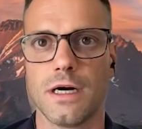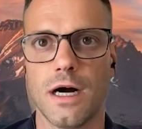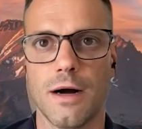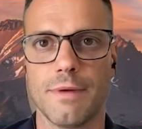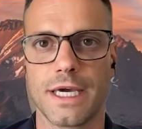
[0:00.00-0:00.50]

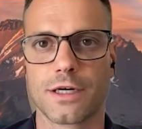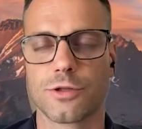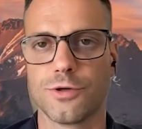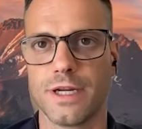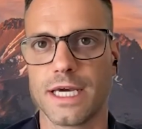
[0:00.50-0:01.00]
um,
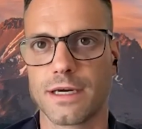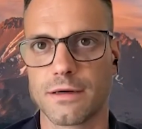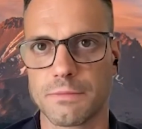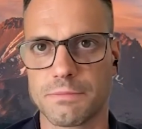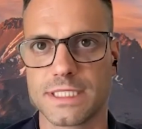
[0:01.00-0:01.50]
including
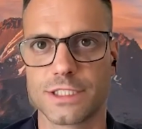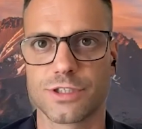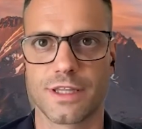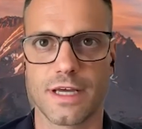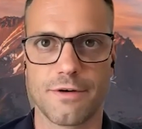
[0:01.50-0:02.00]

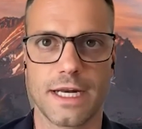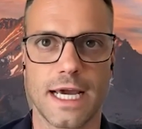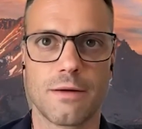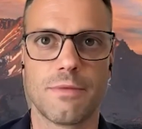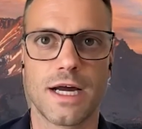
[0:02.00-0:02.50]
potentially thyroid
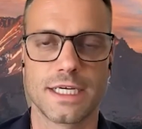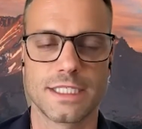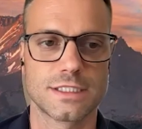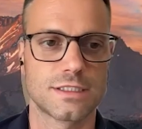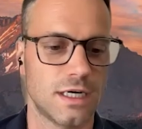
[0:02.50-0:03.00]

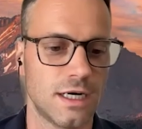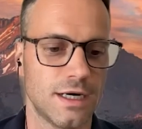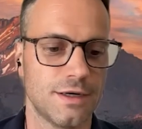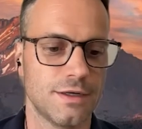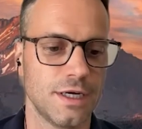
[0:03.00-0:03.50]
antibodies, uh,